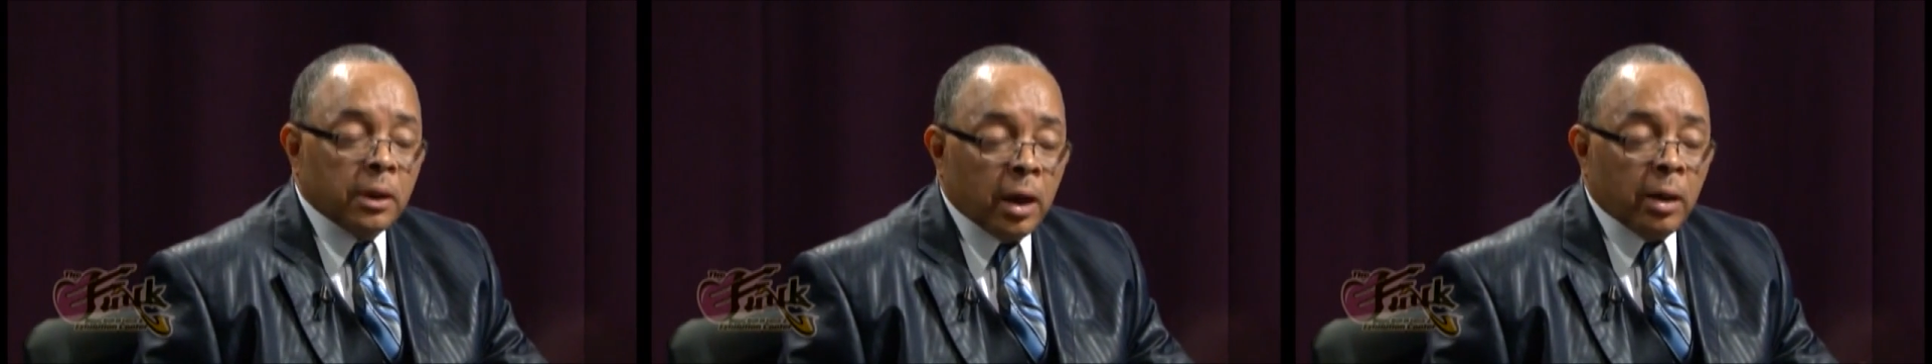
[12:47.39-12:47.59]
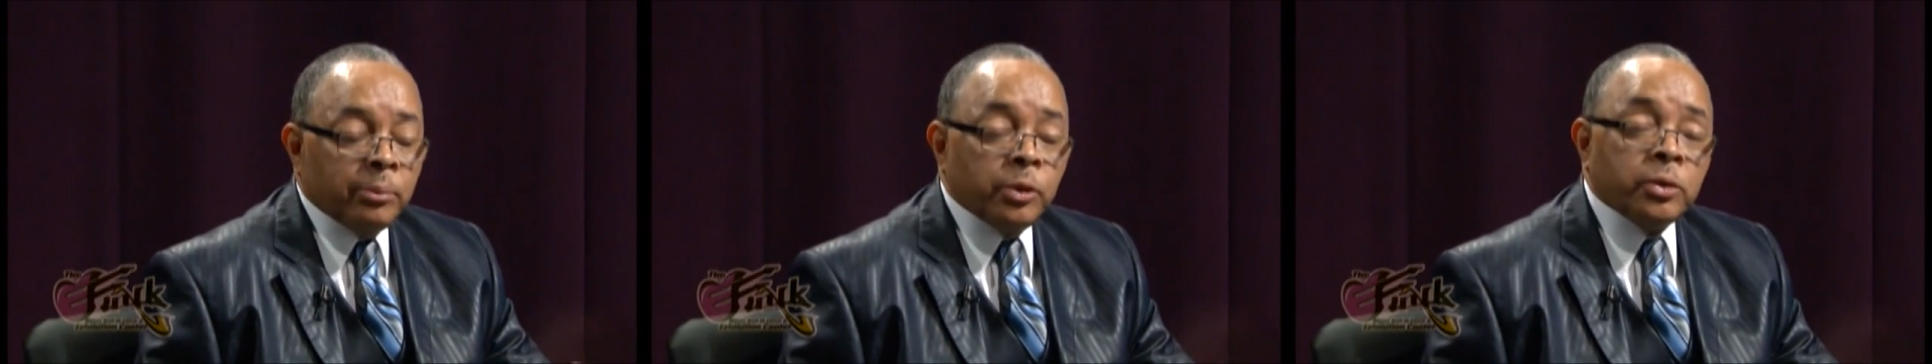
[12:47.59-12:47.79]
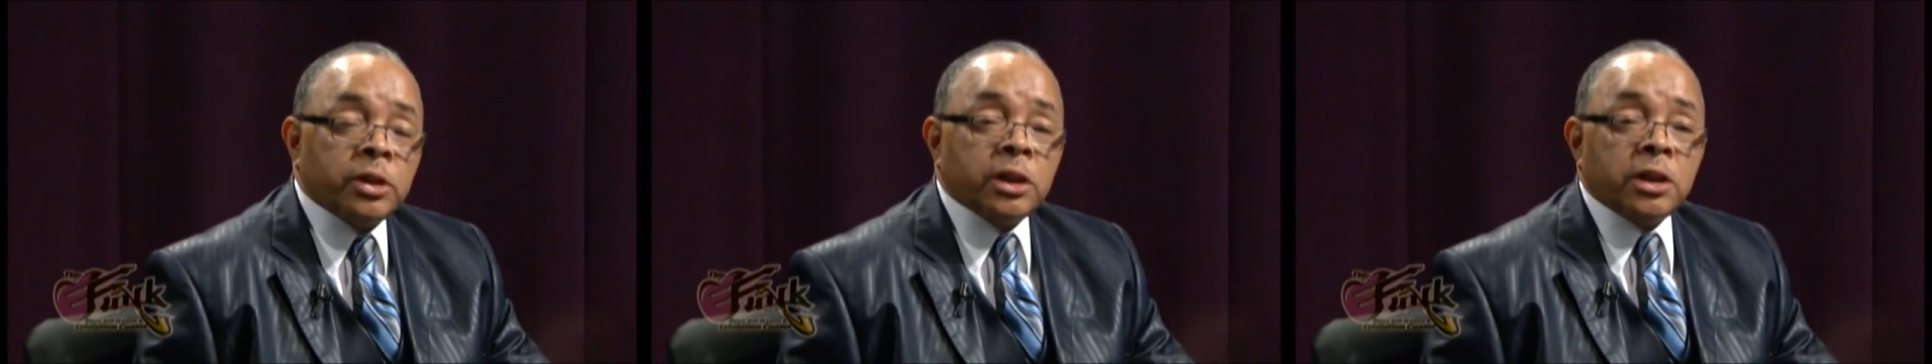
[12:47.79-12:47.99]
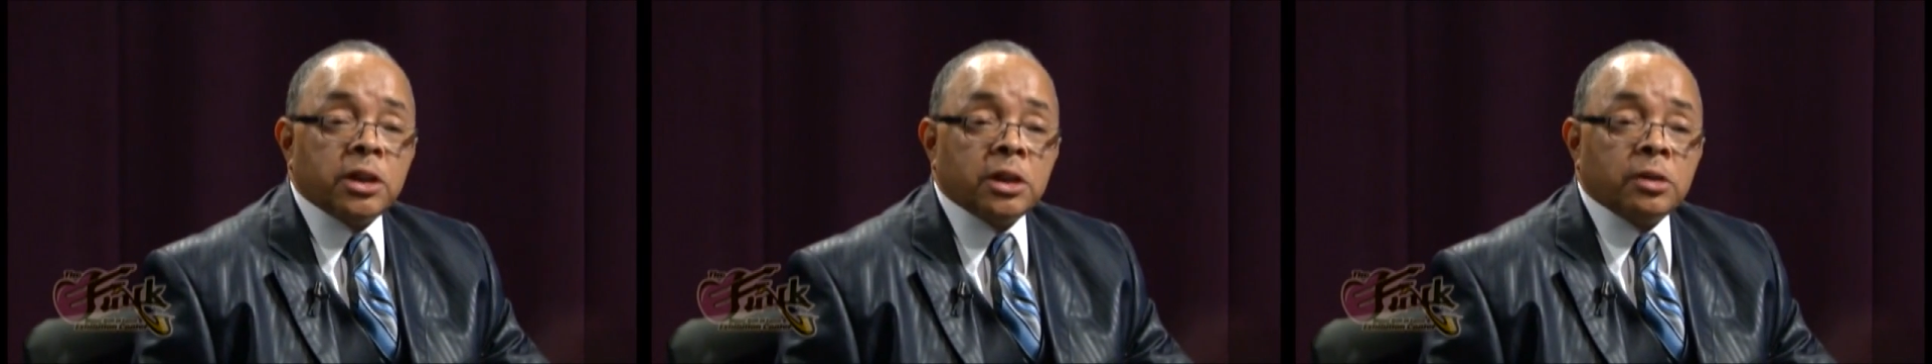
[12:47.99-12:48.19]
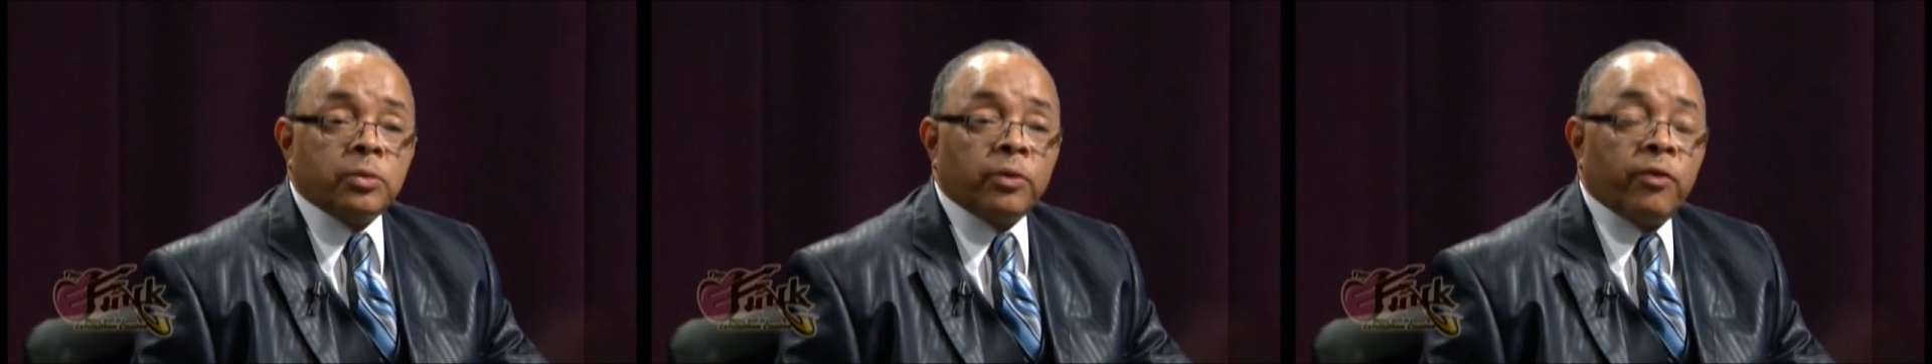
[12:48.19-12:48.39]

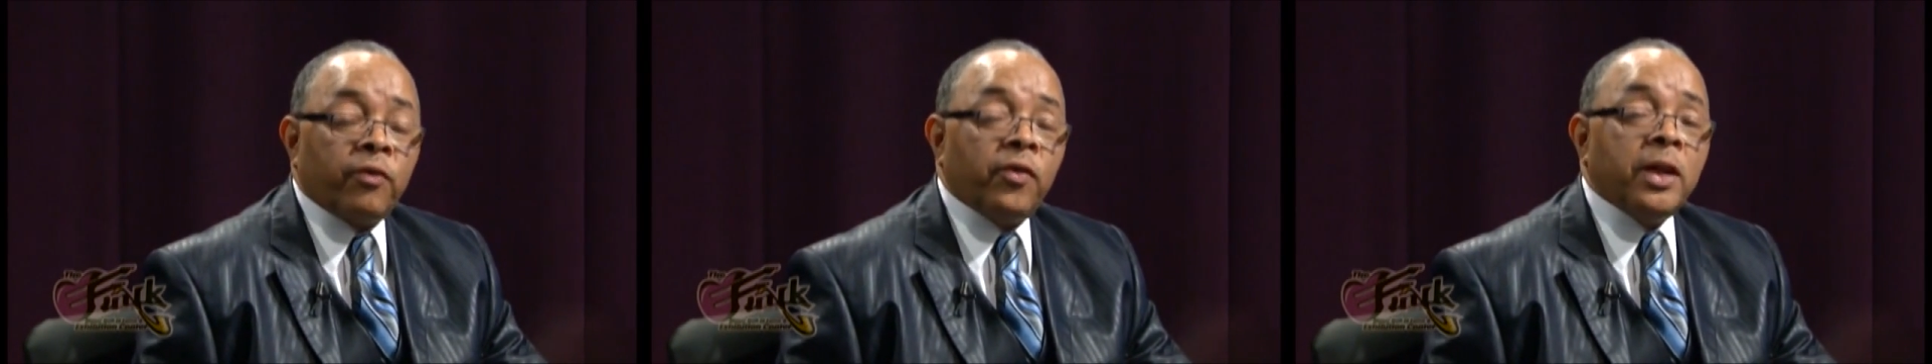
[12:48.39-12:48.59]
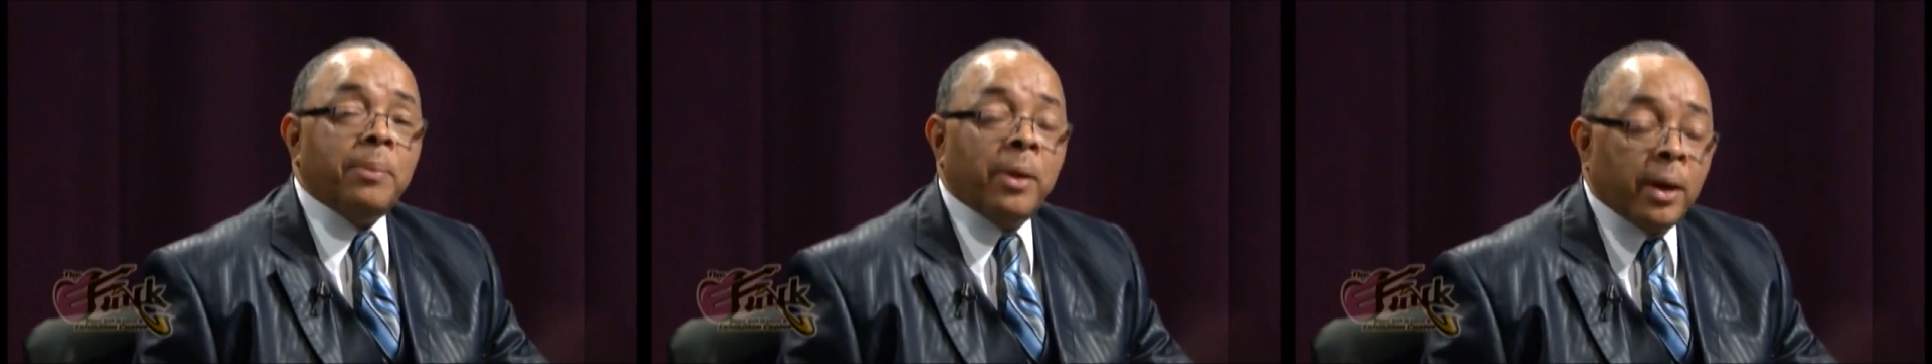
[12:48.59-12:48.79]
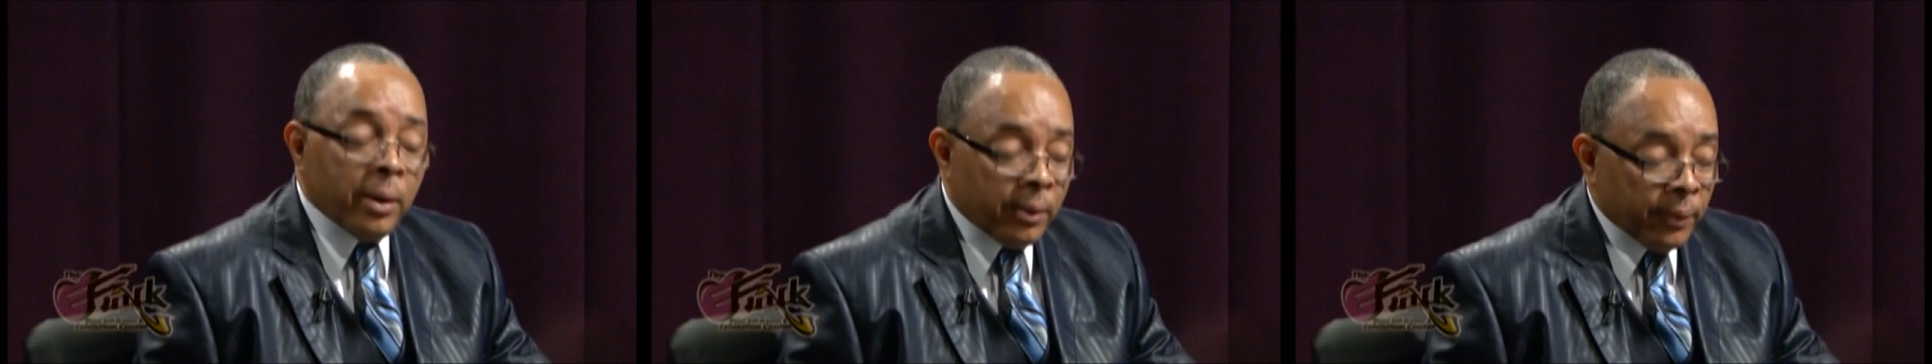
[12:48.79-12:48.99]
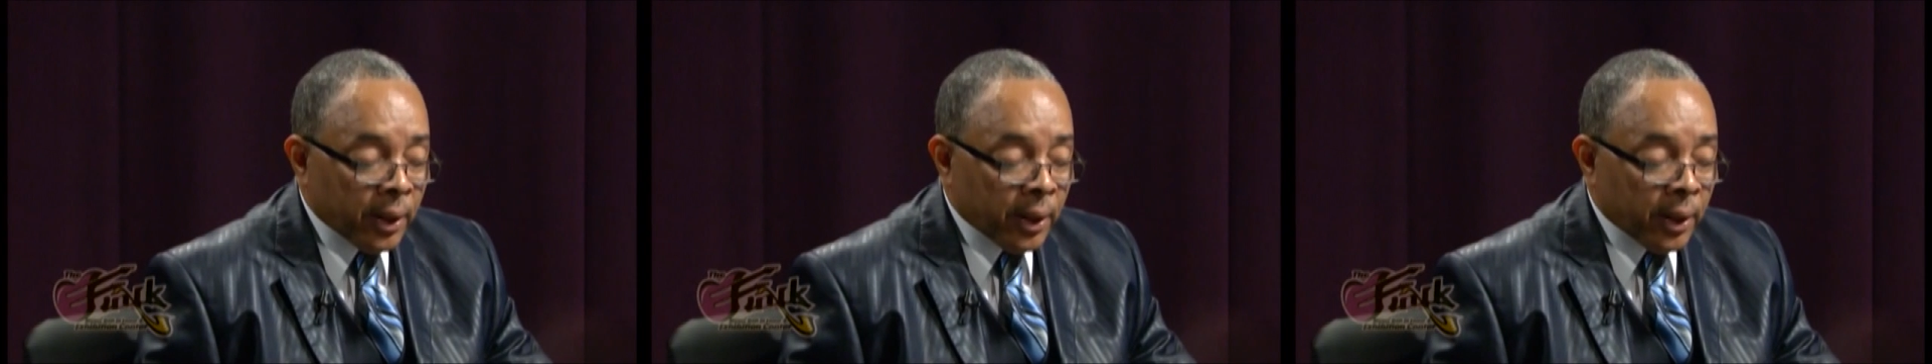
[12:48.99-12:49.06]
musicians were female.